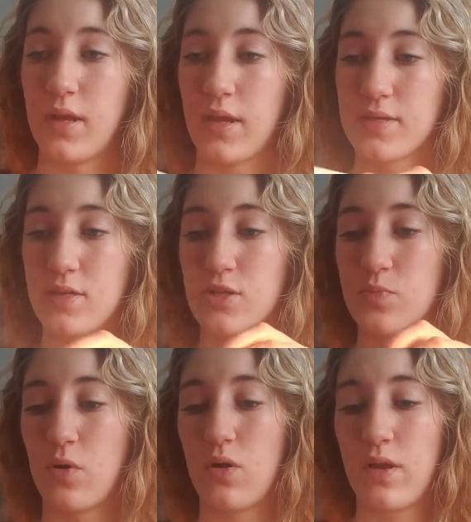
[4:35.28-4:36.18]
I guess I'll
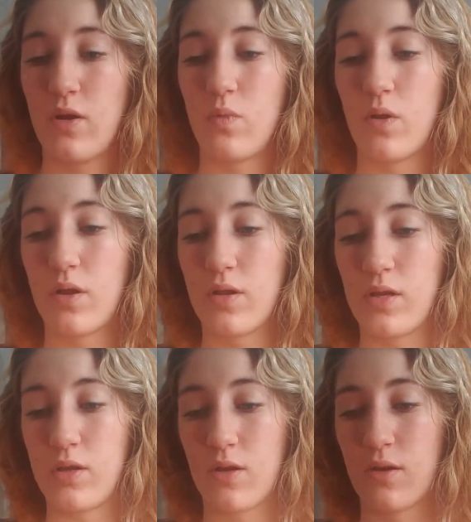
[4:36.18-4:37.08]
just pull out
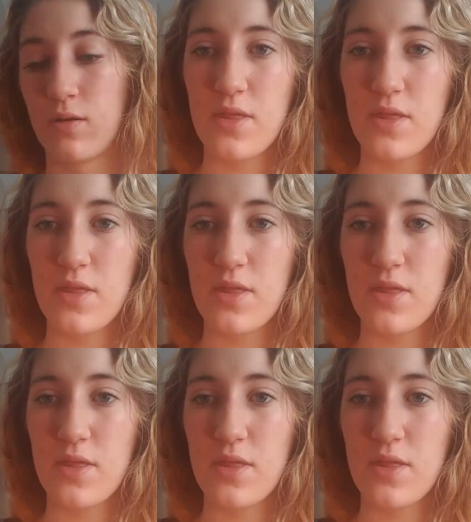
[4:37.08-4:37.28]
one here.